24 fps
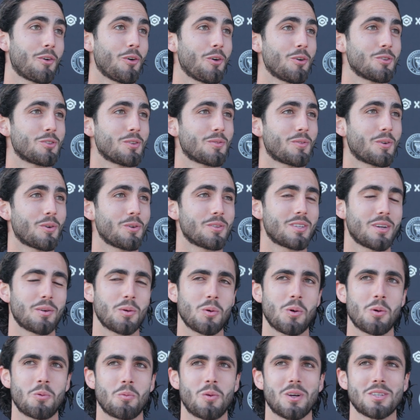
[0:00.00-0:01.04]
course.
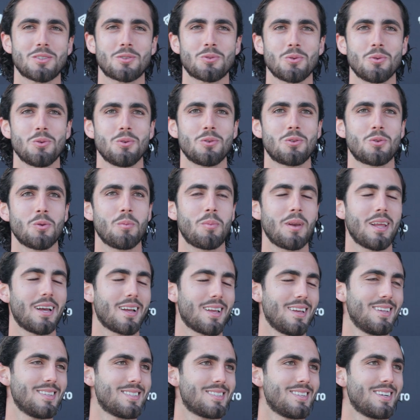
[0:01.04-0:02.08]
Everyone wants to play
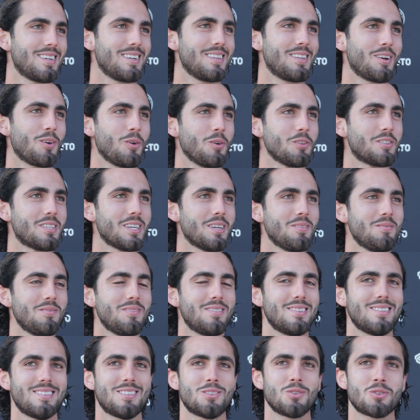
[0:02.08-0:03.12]
against their old team
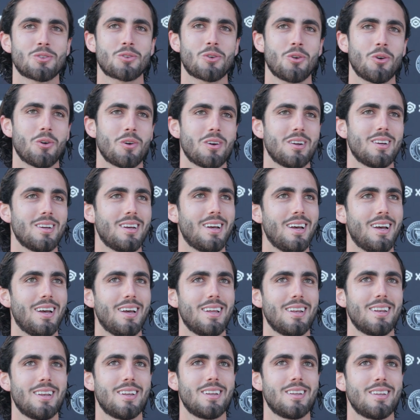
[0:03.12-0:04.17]
to score,
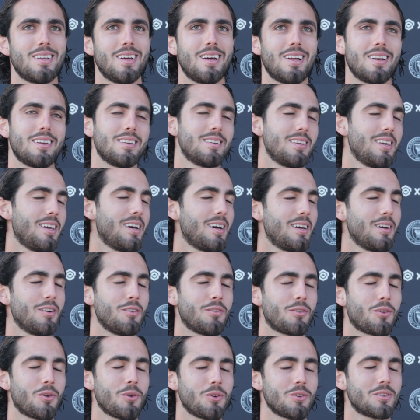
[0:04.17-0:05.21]
and yeah,
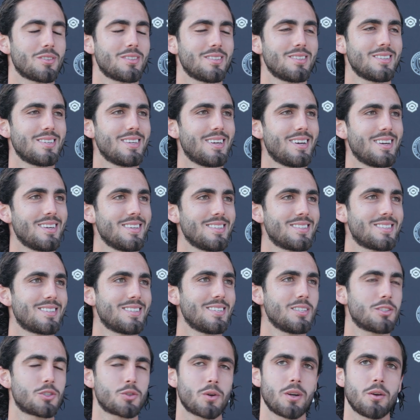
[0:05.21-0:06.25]
of course. Yeah,
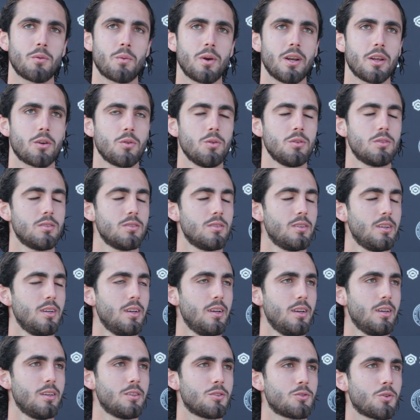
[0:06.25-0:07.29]
he's training really good,
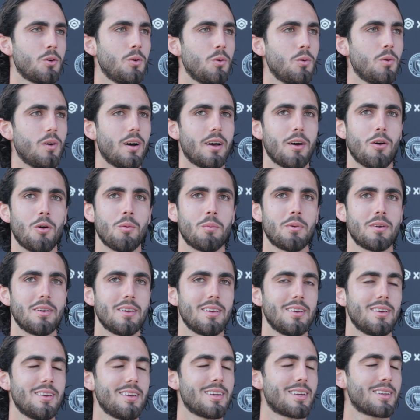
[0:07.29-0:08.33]
so I hope
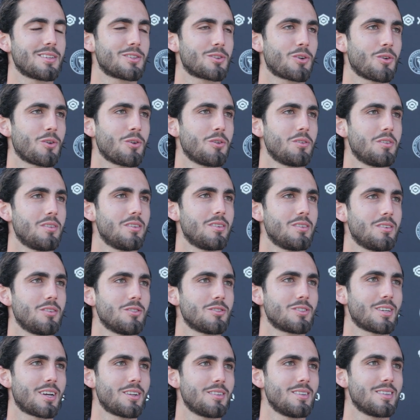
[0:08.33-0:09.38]
he can score on
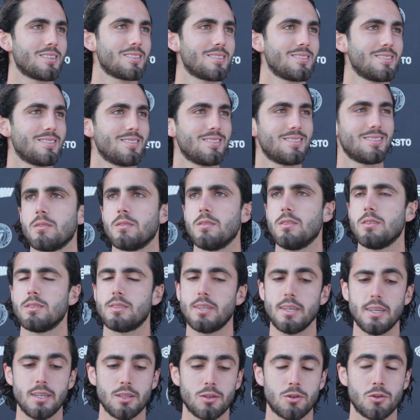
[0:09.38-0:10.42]
Saturday.
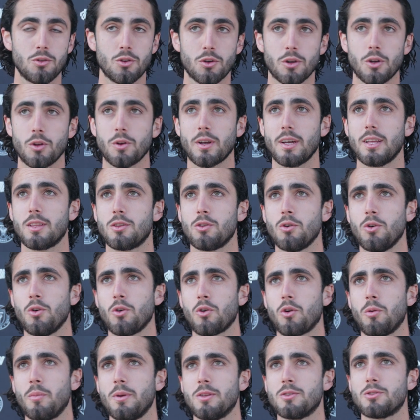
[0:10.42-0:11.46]
Sí, yo creo que todo
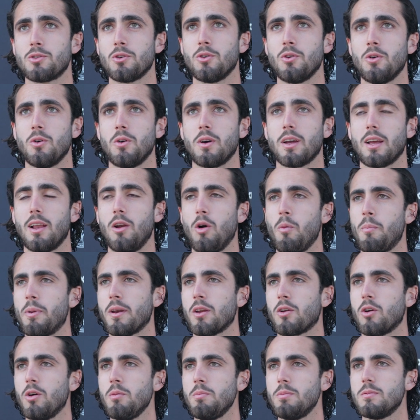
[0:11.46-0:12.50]
comenzó en el Open
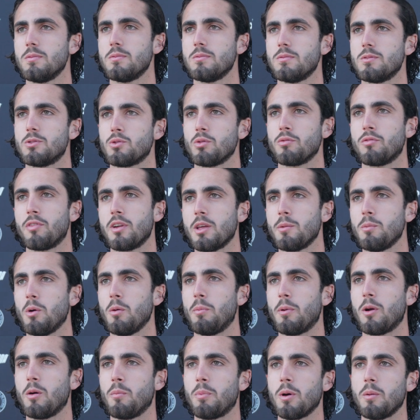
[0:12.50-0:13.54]
Cup. Sufrimos,
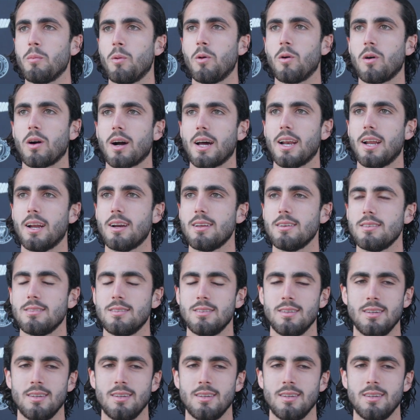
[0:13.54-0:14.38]
pero pudimos ganar.